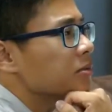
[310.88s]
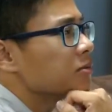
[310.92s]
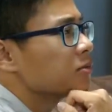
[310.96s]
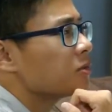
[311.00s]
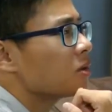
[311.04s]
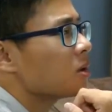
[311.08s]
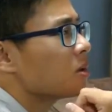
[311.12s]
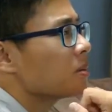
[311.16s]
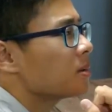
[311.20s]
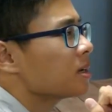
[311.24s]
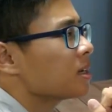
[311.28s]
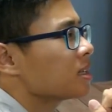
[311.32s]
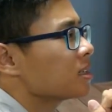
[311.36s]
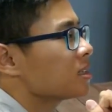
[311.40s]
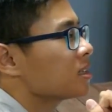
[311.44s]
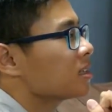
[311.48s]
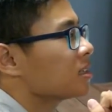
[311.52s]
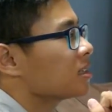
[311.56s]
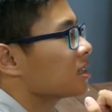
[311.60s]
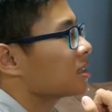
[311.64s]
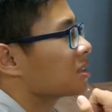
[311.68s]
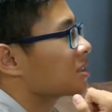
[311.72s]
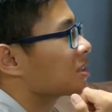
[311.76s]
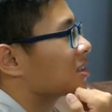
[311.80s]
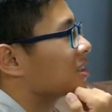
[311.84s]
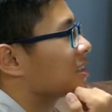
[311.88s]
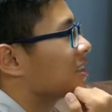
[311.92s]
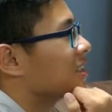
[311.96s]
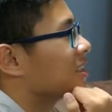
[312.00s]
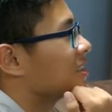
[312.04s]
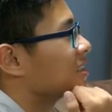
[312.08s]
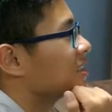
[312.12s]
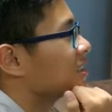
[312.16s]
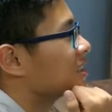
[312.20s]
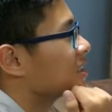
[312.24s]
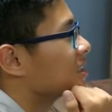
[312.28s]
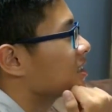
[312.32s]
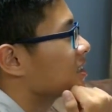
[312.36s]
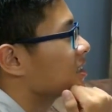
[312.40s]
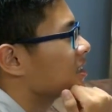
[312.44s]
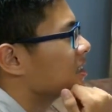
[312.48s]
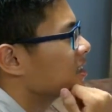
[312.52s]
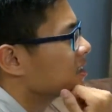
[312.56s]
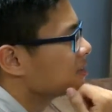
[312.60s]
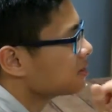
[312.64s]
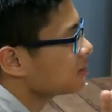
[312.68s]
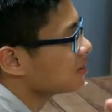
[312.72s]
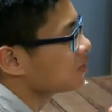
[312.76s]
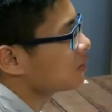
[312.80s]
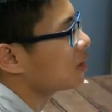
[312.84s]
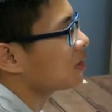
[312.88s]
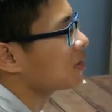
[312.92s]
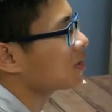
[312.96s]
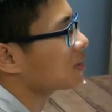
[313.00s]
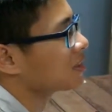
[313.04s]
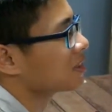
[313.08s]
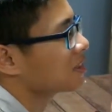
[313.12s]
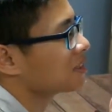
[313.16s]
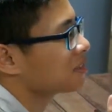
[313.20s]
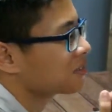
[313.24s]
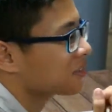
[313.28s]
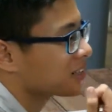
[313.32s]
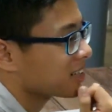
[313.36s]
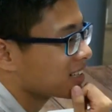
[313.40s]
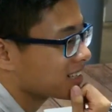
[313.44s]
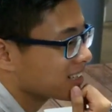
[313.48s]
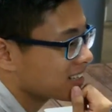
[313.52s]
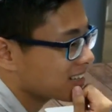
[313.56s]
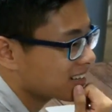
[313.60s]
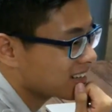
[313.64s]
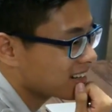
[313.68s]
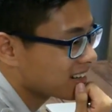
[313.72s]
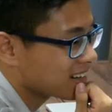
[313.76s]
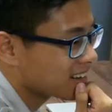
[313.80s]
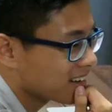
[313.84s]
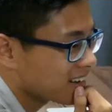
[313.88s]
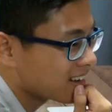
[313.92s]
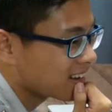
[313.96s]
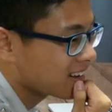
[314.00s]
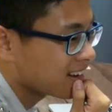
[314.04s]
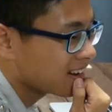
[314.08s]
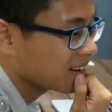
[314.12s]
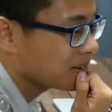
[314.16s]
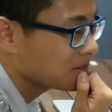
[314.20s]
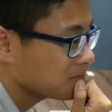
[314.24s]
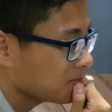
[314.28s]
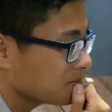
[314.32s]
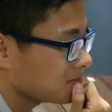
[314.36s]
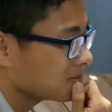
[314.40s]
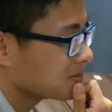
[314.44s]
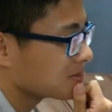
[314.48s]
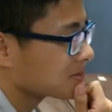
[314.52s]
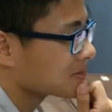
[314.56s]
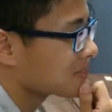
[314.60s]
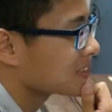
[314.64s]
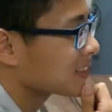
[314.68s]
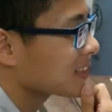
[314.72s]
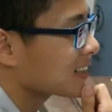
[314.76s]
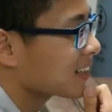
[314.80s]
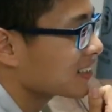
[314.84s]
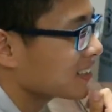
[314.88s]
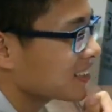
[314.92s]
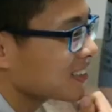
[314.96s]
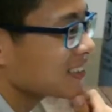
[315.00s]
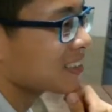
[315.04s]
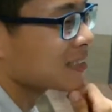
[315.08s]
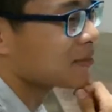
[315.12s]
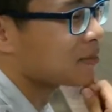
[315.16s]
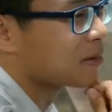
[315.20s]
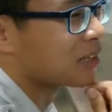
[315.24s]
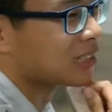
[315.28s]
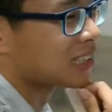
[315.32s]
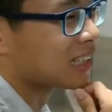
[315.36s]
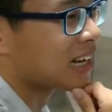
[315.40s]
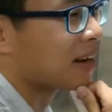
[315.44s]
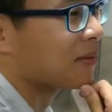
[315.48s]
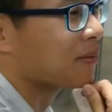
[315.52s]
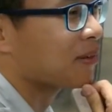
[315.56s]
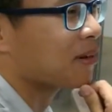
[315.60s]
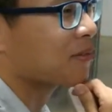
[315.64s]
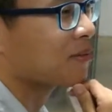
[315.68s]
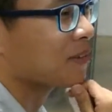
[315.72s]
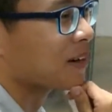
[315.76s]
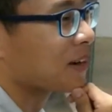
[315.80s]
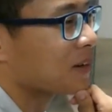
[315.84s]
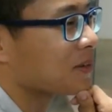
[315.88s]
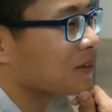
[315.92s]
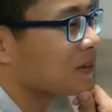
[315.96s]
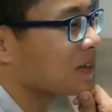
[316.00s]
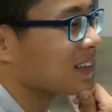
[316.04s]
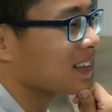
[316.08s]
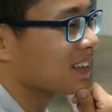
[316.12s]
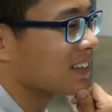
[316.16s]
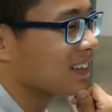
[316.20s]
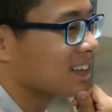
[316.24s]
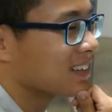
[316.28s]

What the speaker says: 4 months since I joined NJ. I haven't found a girlfriend yet. I think it's about time I found one.